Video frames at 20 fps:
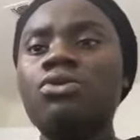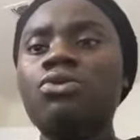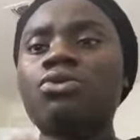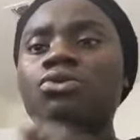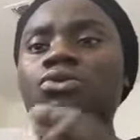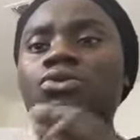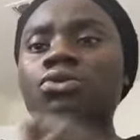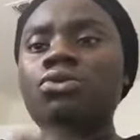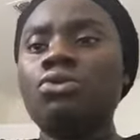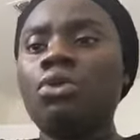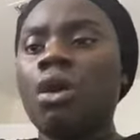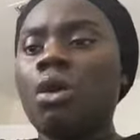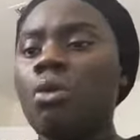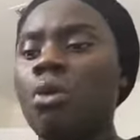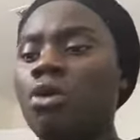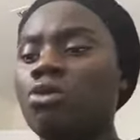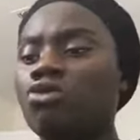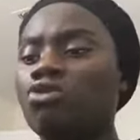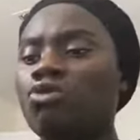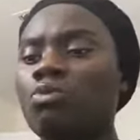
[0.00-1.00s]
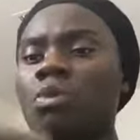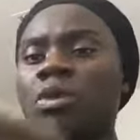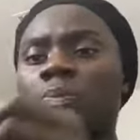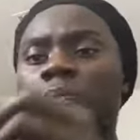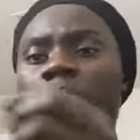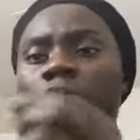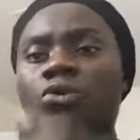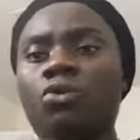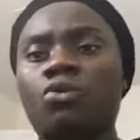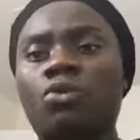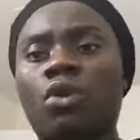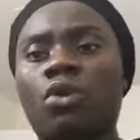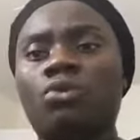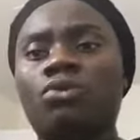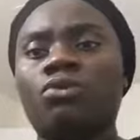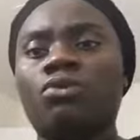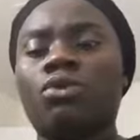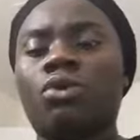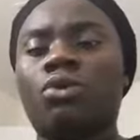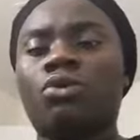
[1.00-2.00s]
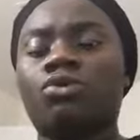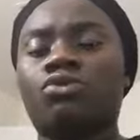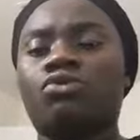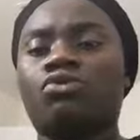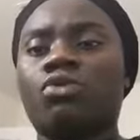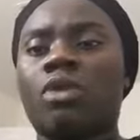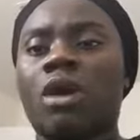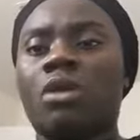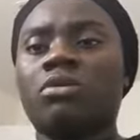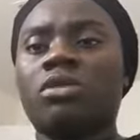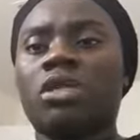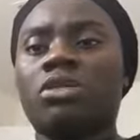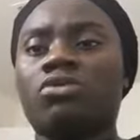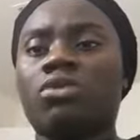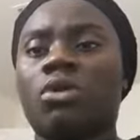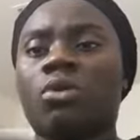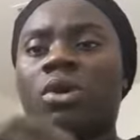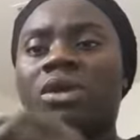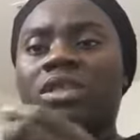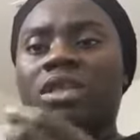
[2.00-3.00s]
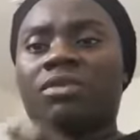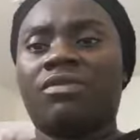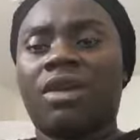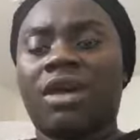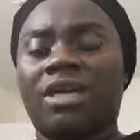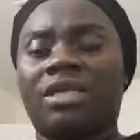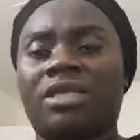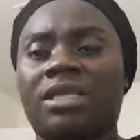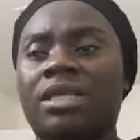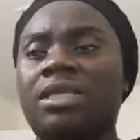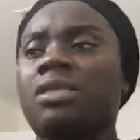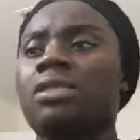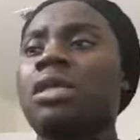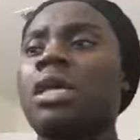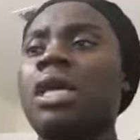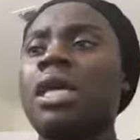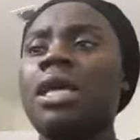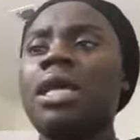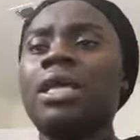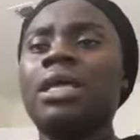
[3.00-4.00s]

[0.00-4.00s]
You do not want to be putting on those trousers or whatever it is